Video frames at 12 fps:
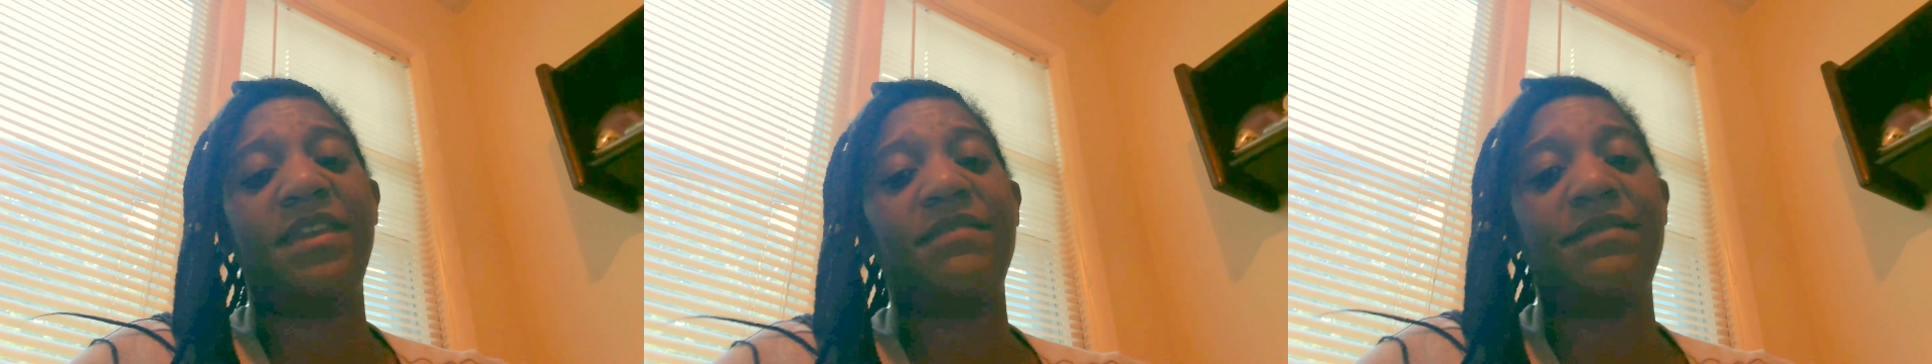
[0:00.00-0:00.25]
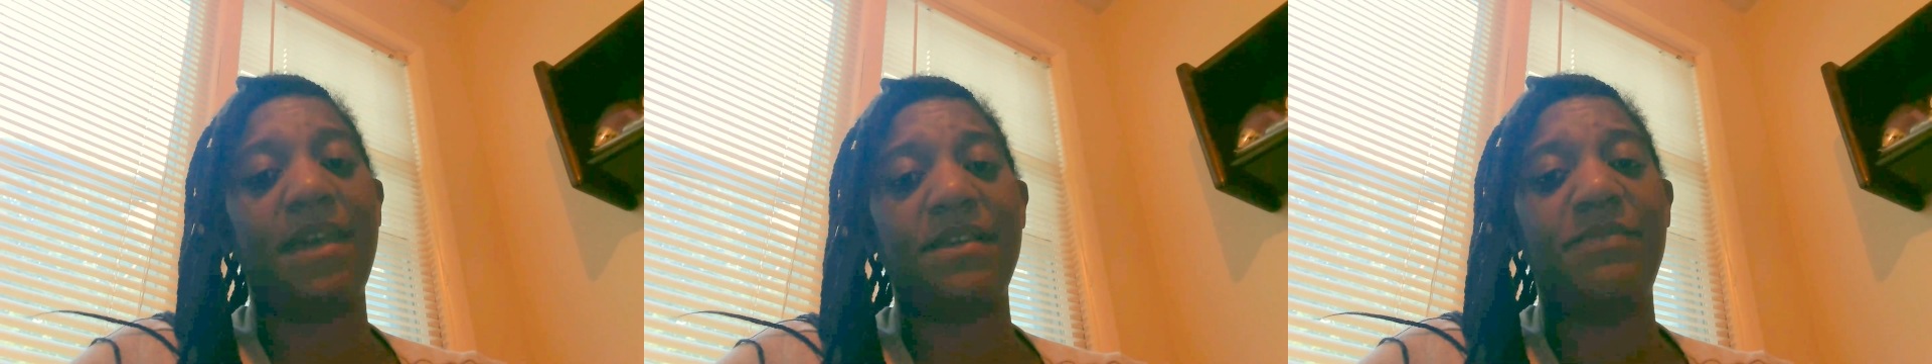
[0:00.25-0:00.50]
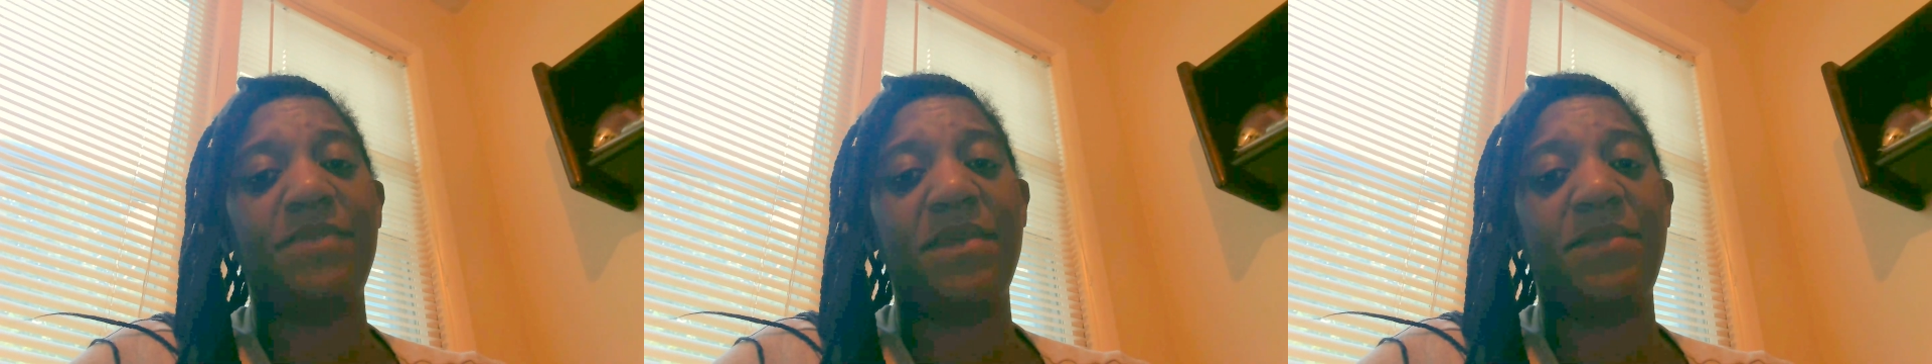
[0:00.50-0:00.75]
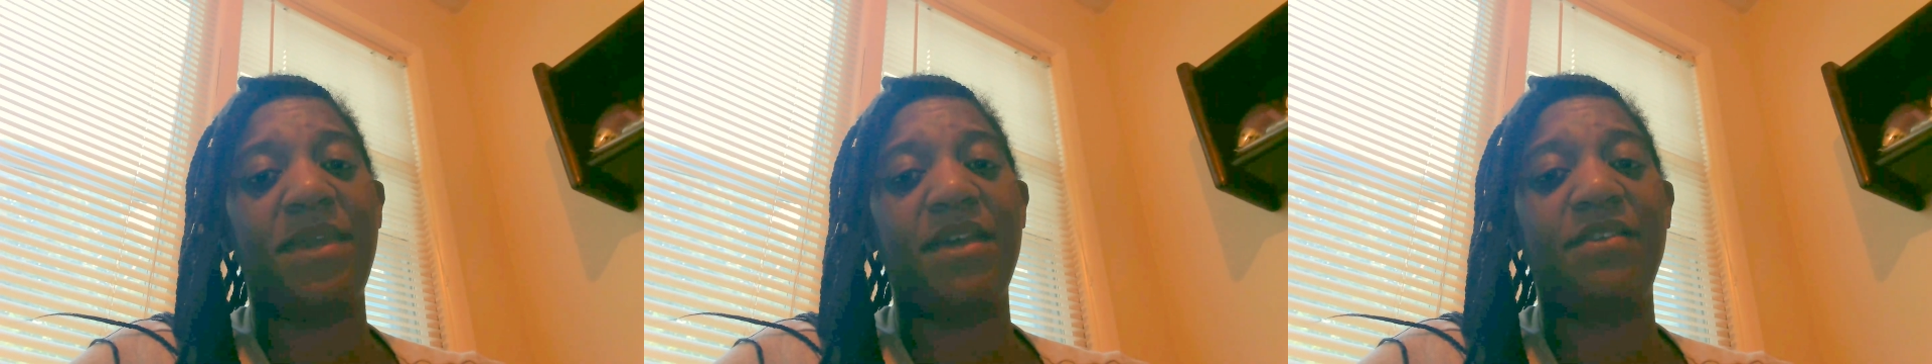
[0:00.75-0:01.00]

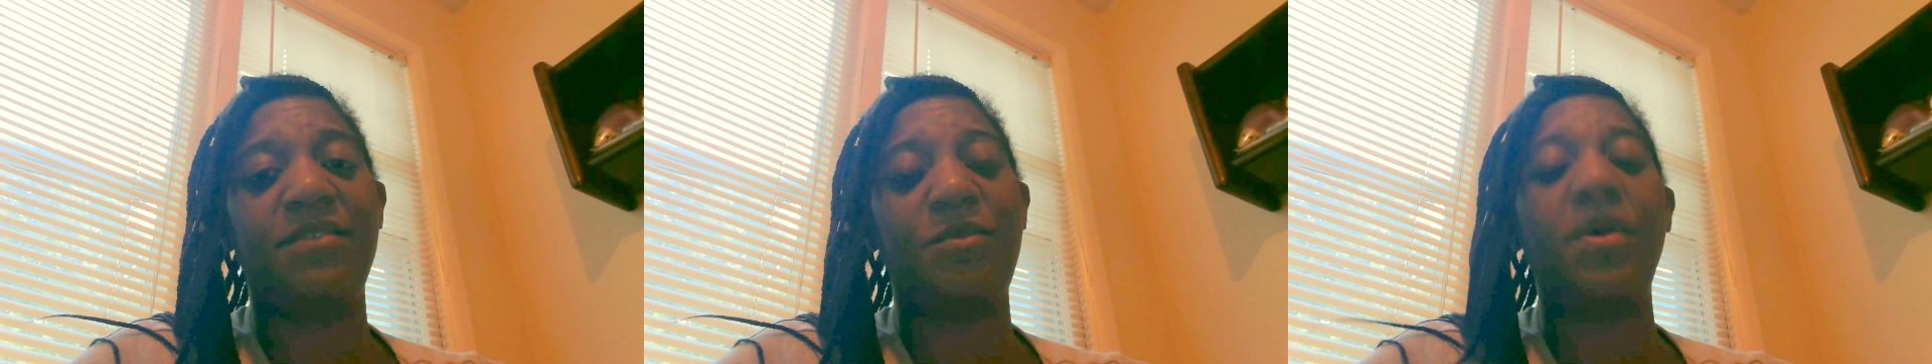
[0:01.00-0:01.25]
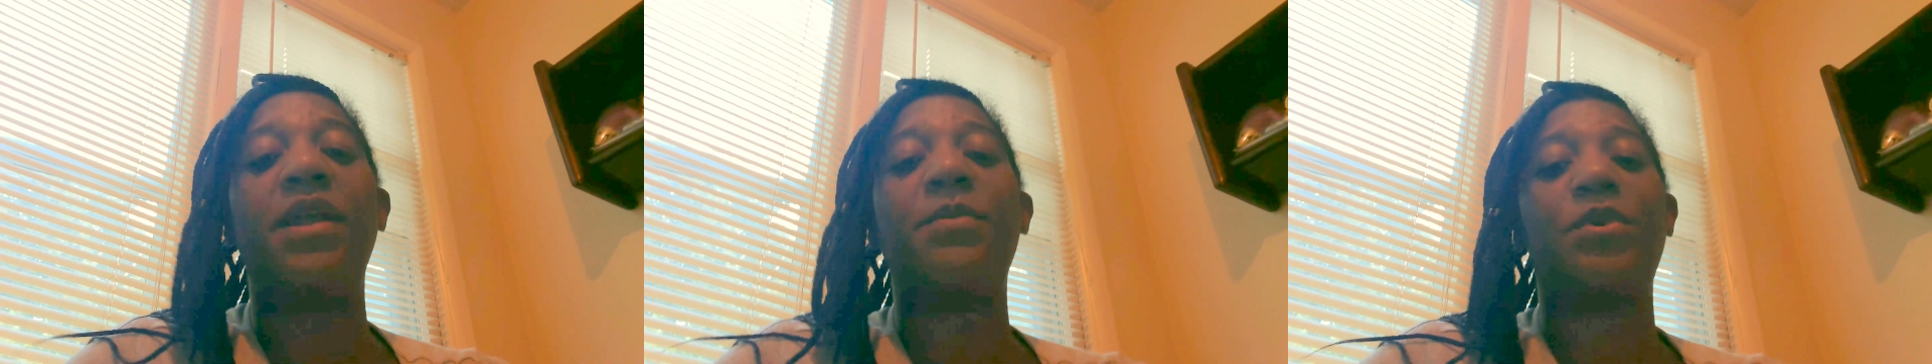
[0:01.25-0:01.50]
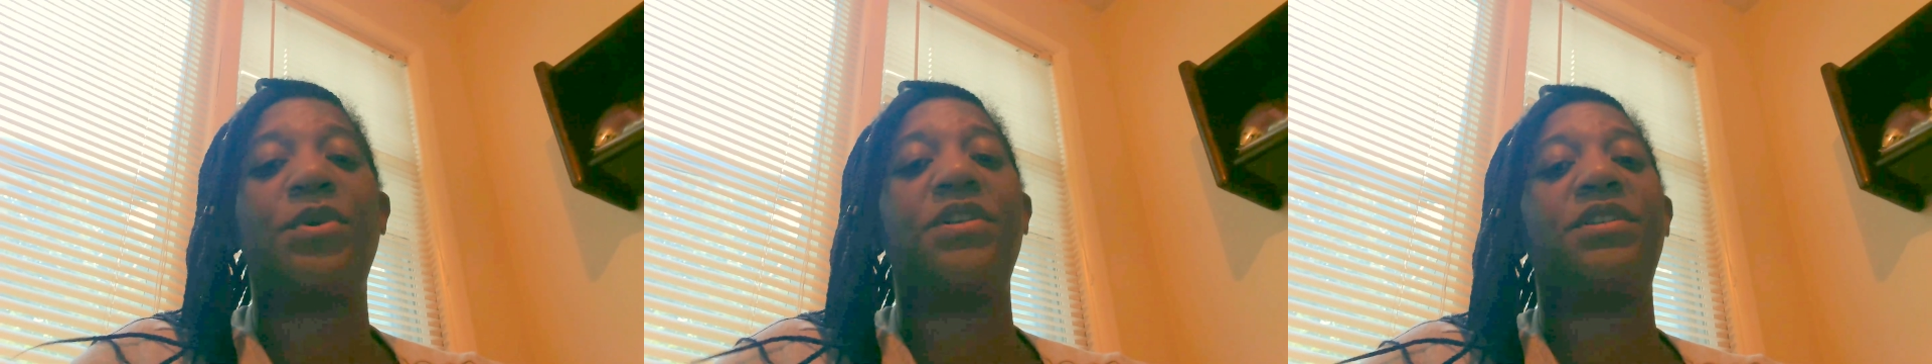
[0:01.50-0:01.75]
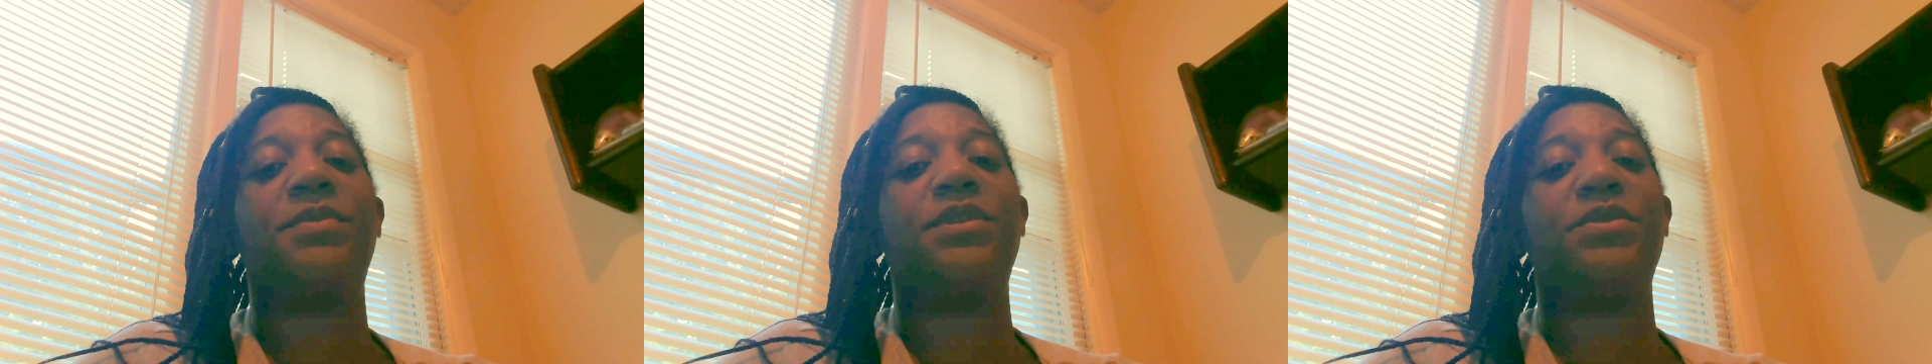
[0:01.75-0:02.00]
investment because of what I'm going
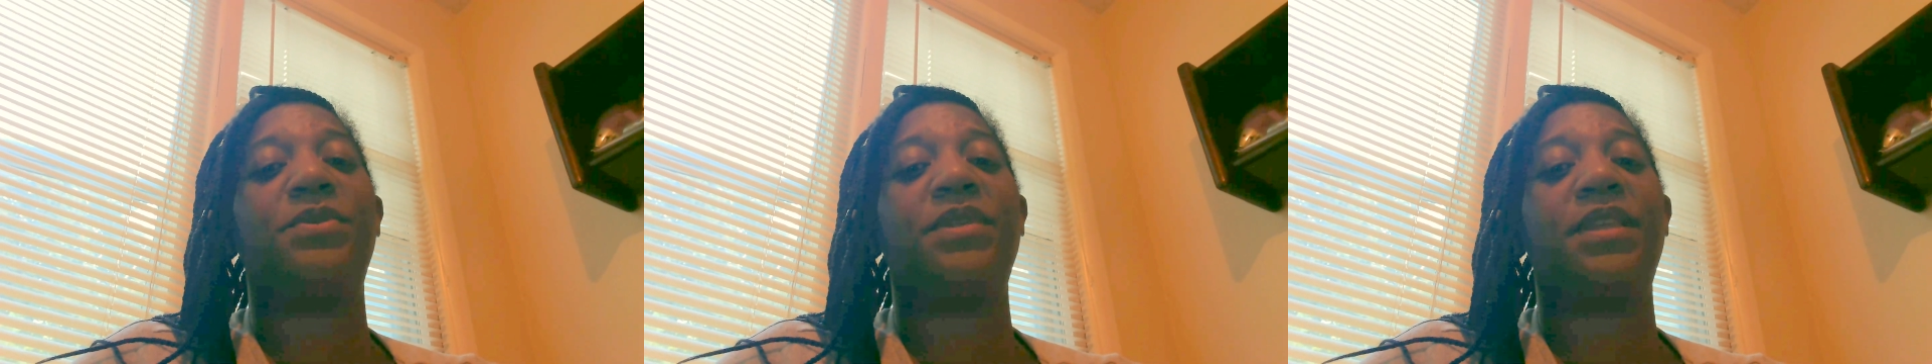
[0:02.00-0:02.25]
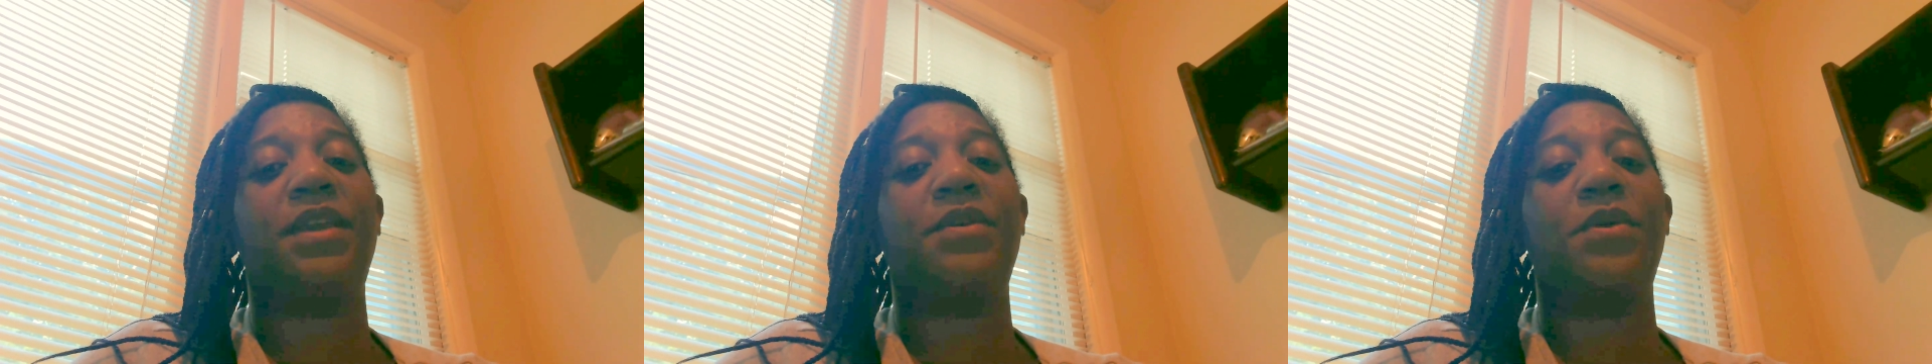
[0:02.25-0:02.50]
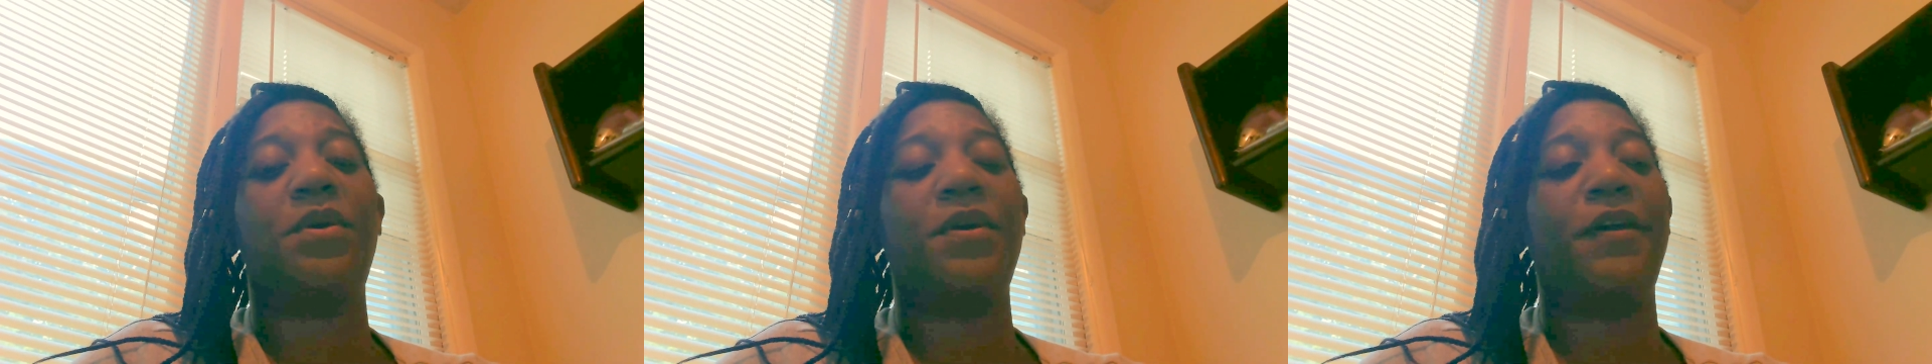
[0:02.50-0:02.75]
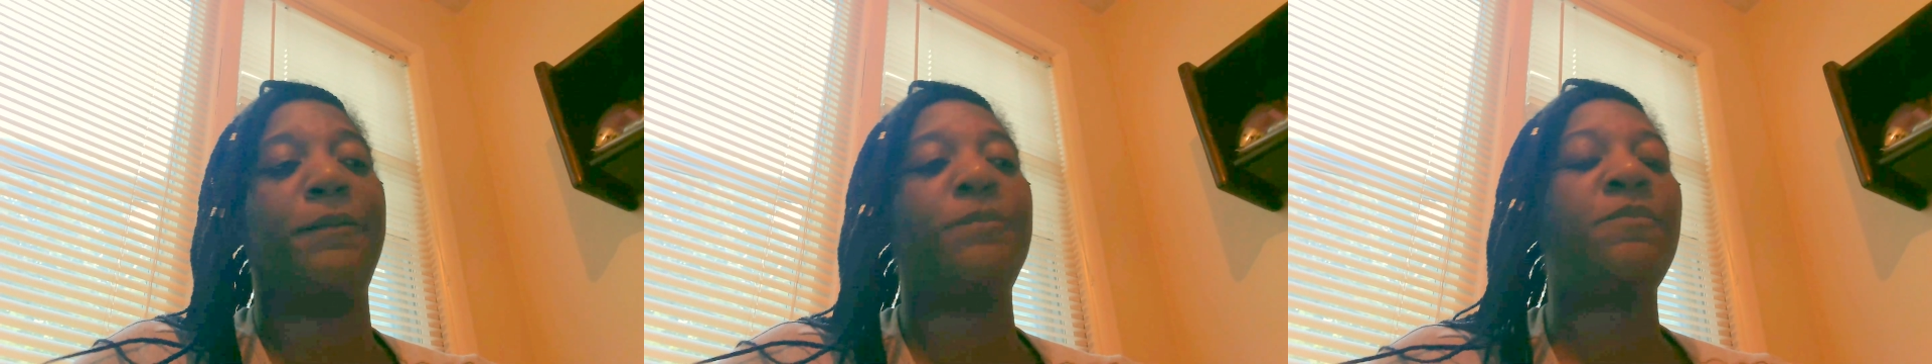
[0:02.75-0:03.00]
to be doing later
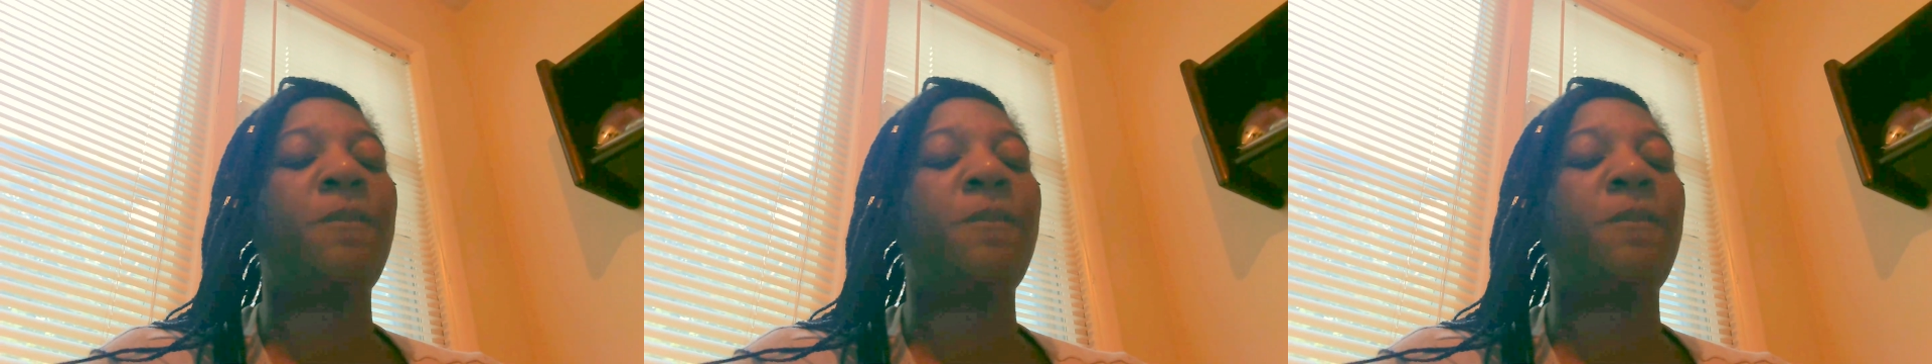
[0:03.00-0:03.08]
on.